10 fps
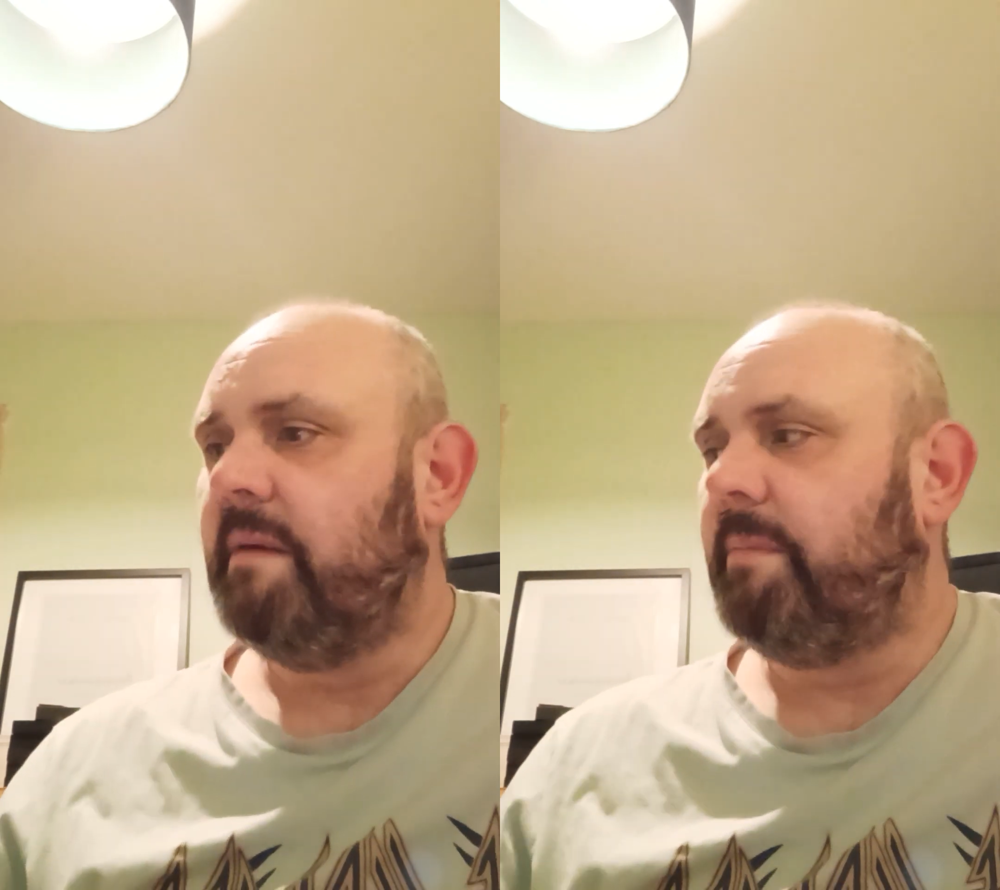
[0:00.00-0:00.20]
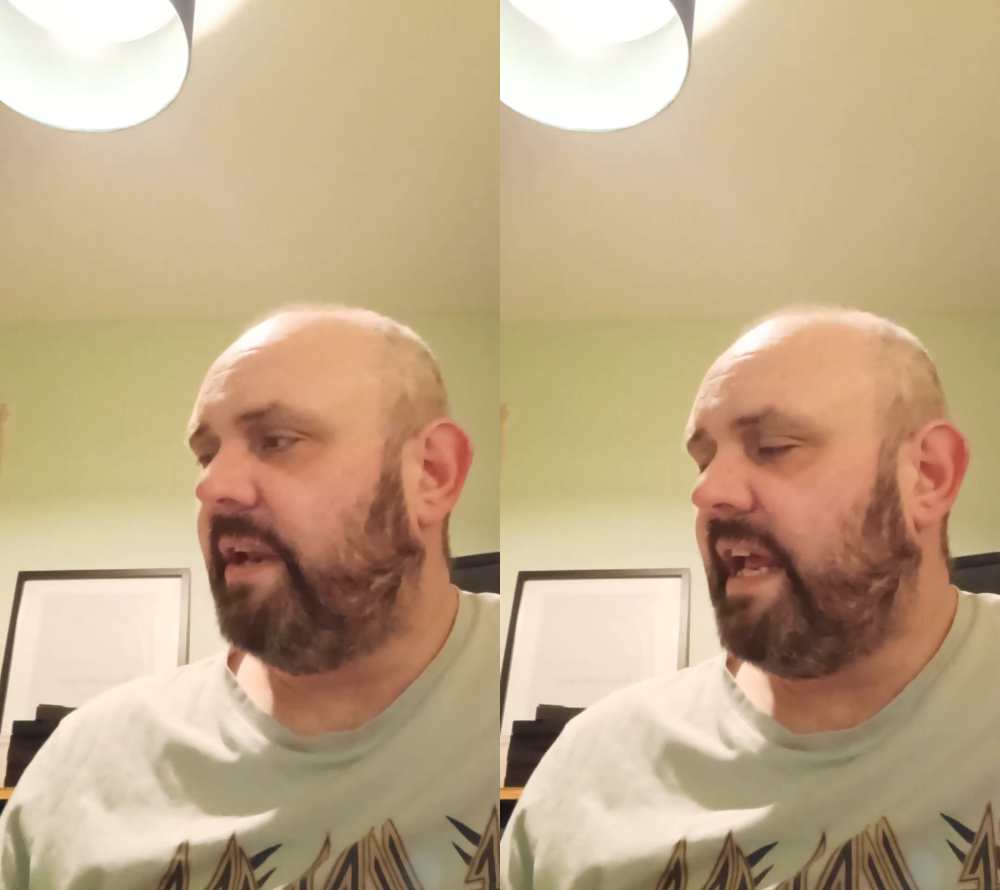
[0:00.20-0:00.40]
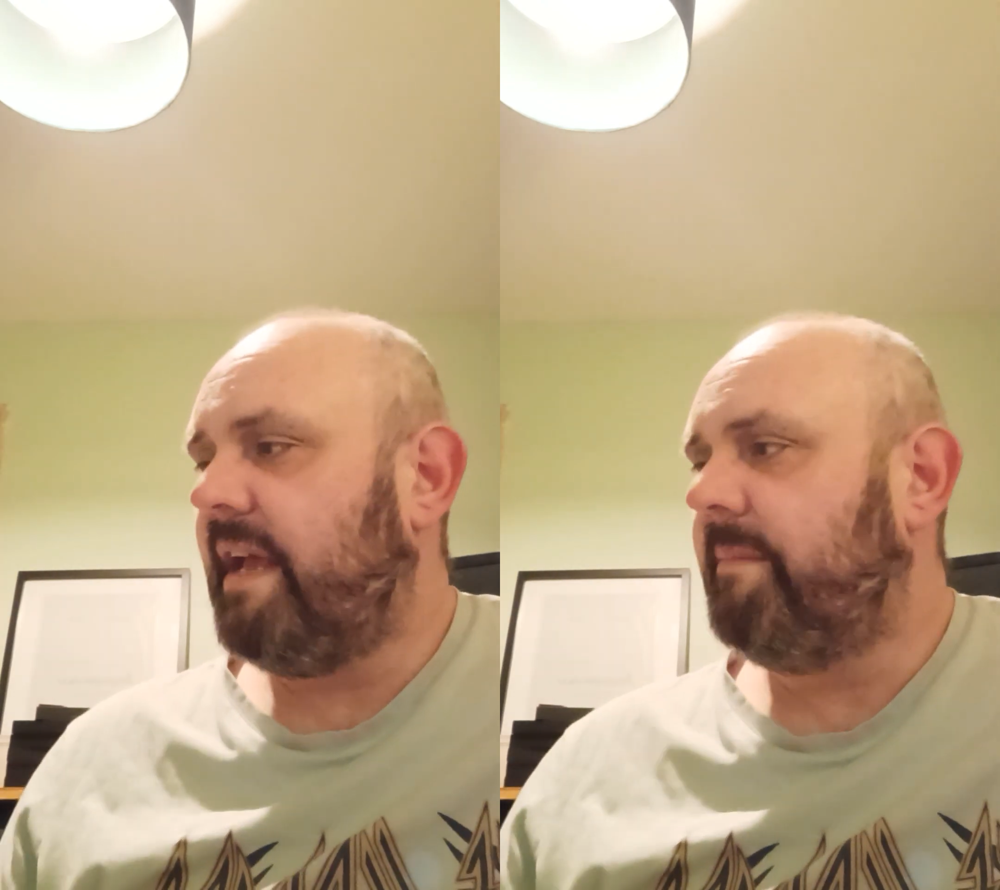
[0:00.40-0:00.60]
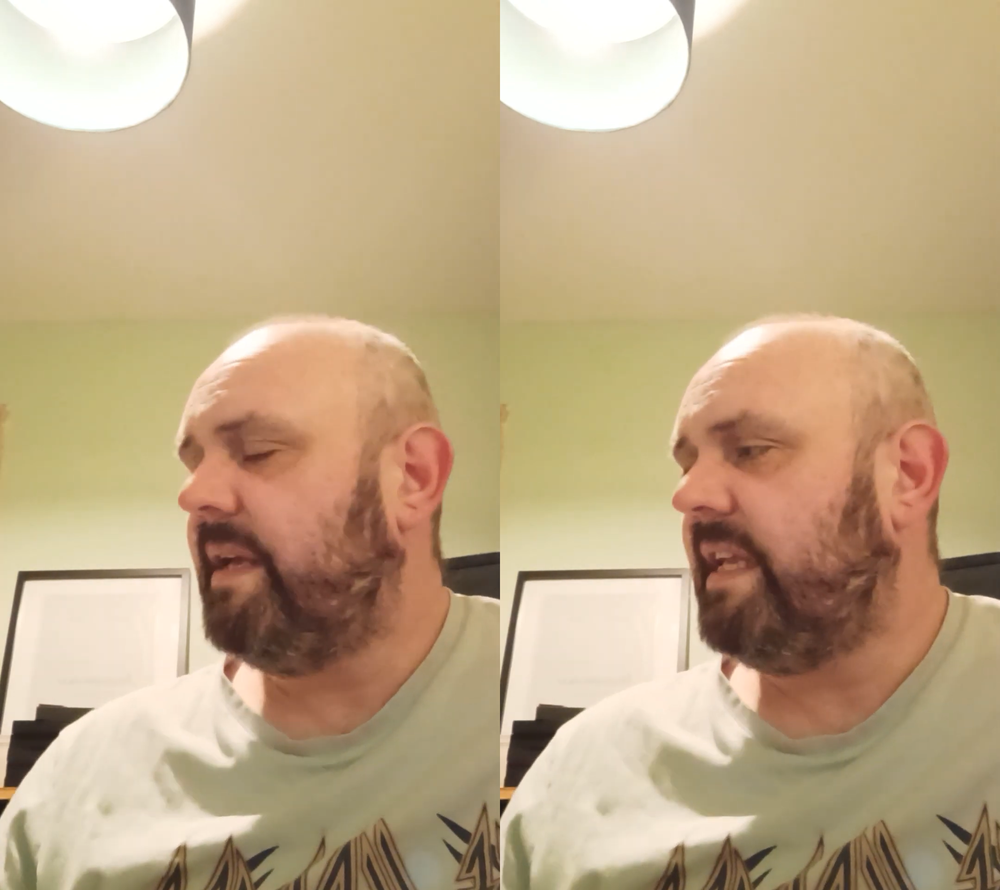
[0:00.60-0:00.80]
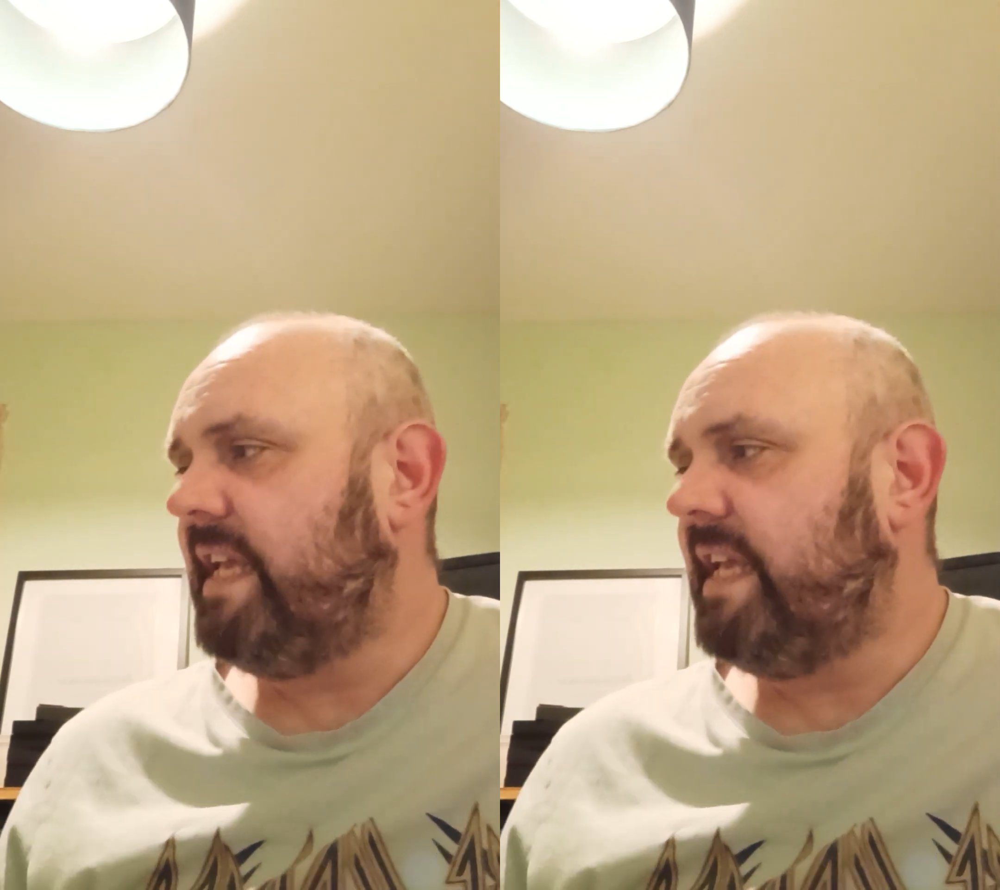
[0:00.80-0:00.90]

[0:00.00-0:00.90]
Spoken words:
But I